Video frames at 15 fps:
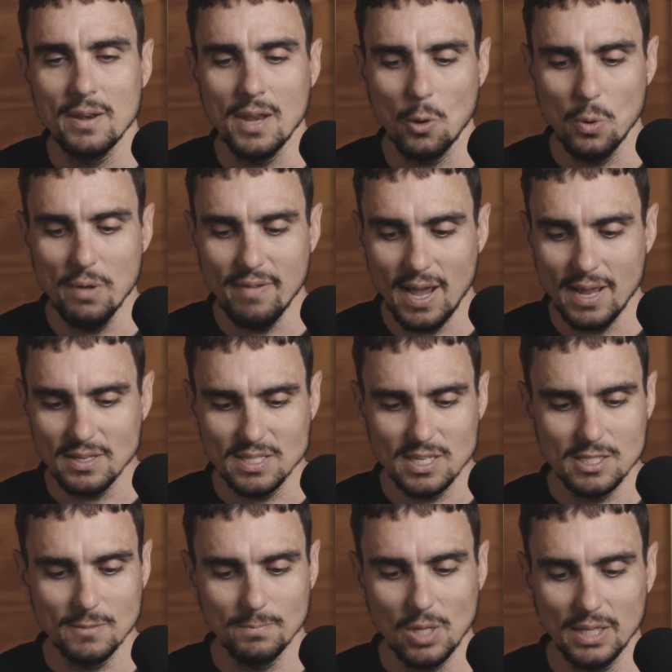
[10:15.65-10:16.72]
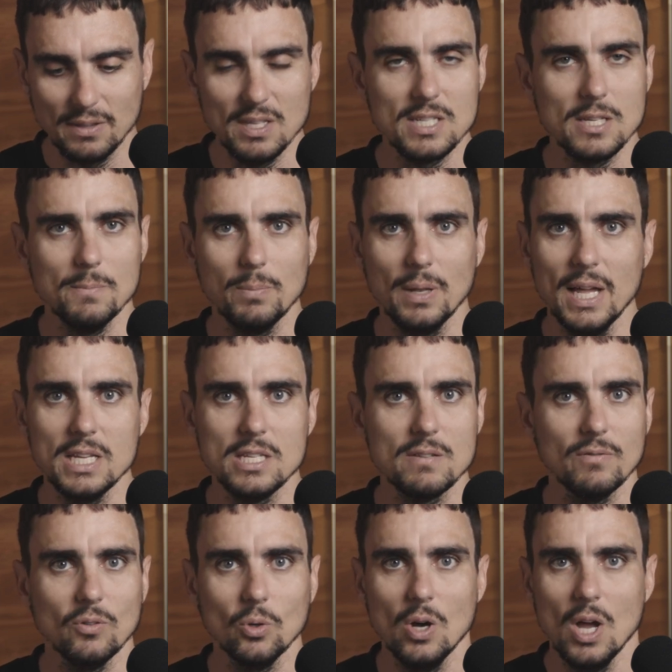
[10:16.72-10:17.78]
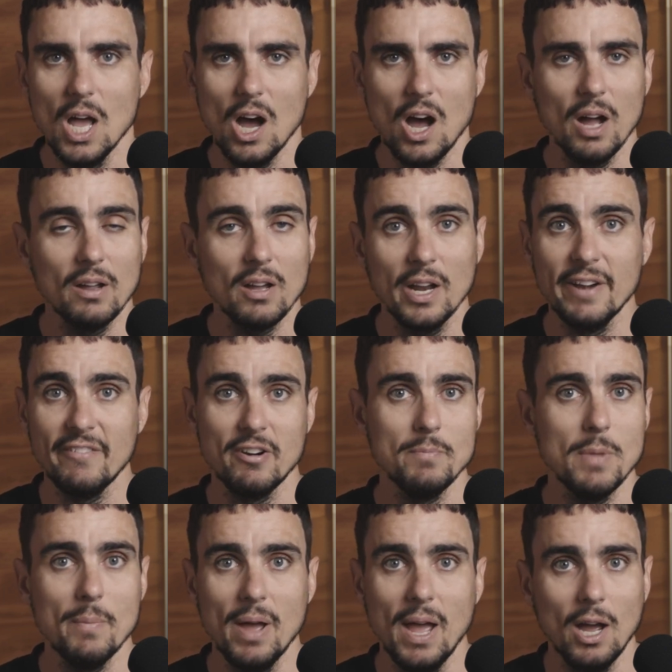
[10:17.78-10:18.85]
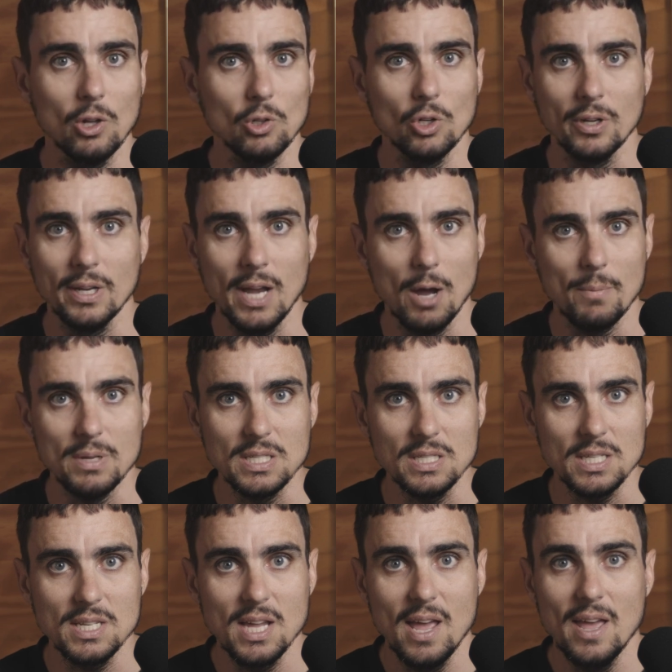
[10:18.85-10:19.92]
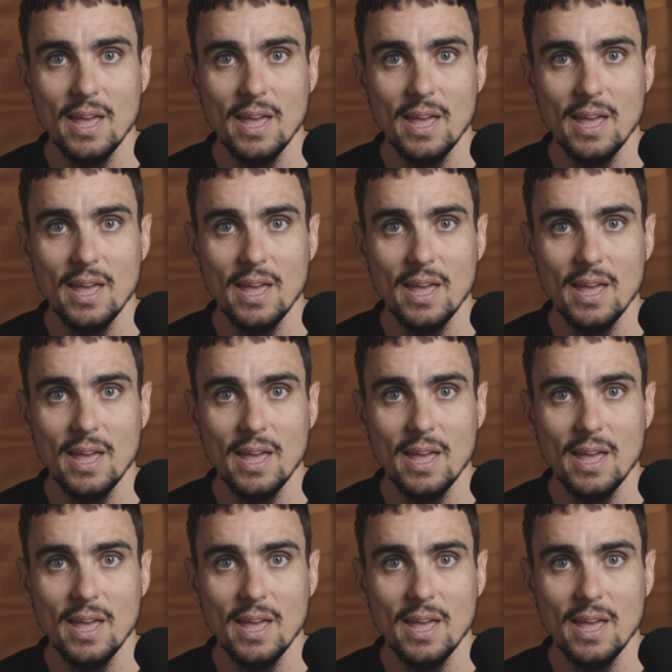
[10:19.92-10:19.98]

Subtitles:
Now, we've had a system like this in place for, I can't even remember how long in our business.